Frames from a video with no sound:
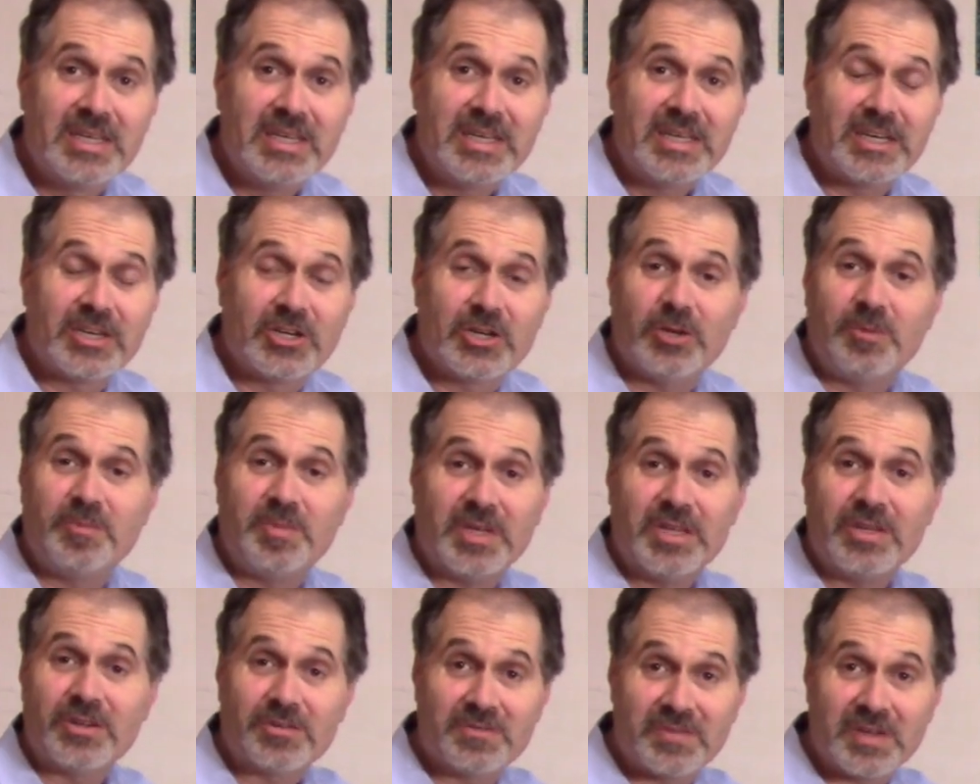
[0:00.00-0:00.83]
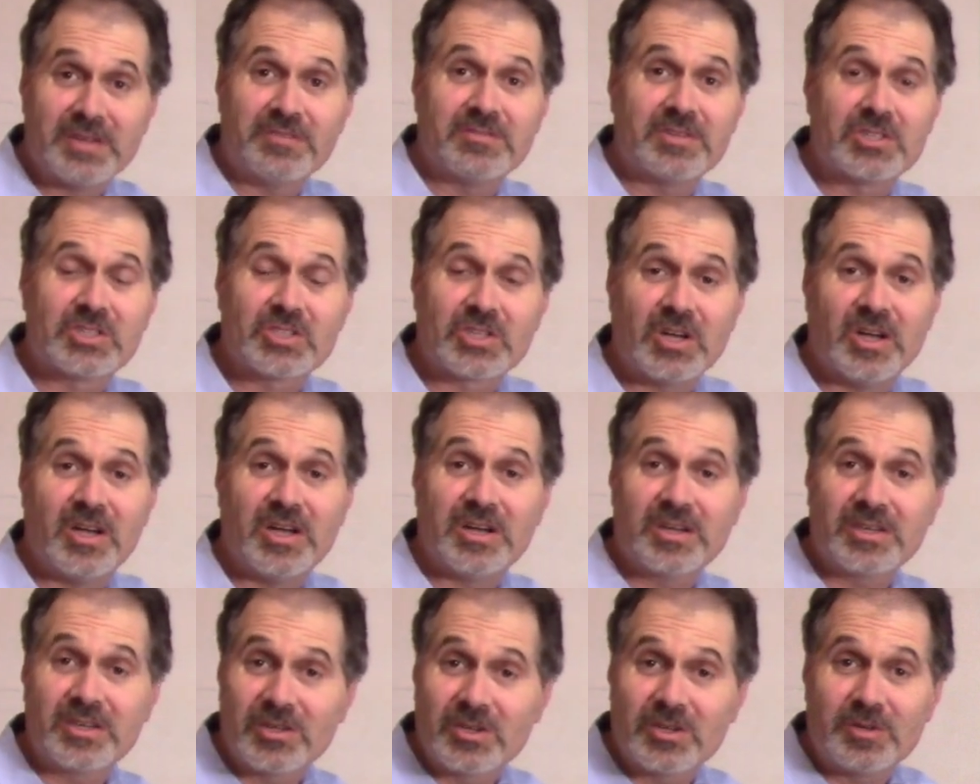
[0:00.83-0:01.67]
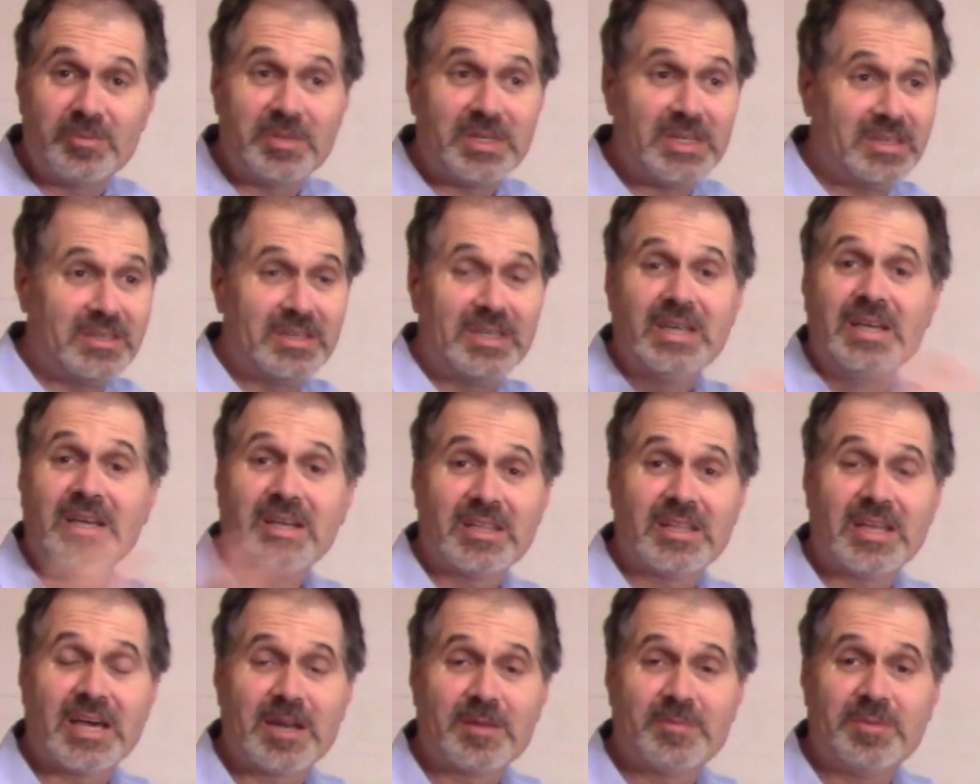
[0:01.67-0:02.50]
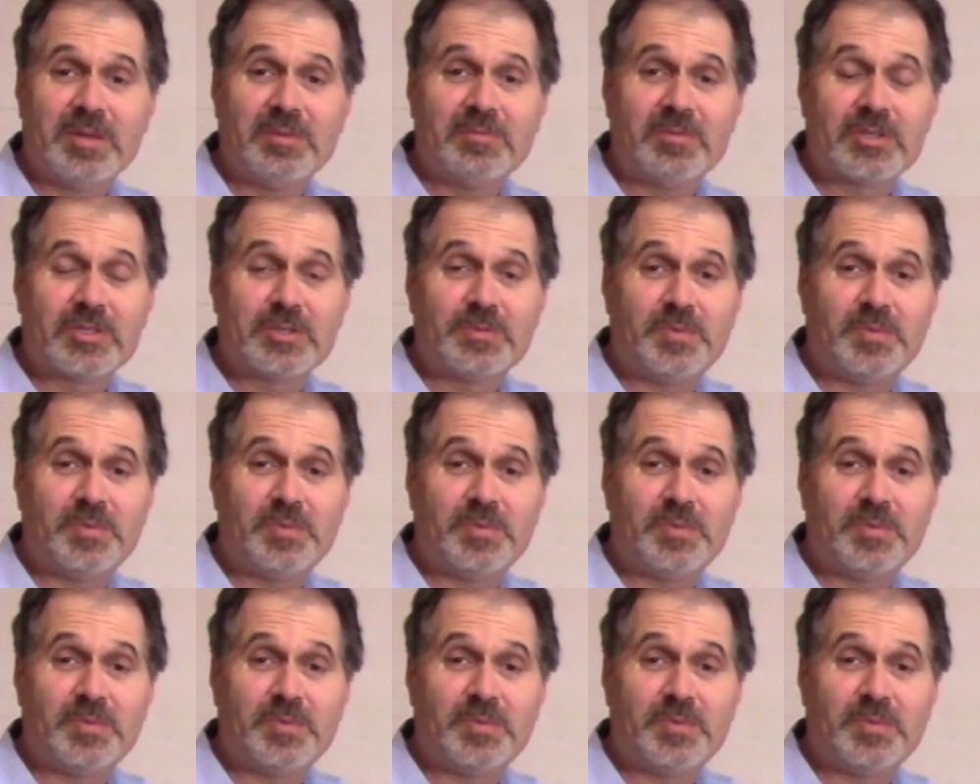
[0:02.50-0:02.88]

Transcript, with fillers: It could be your favorite song, could be a lot of people's,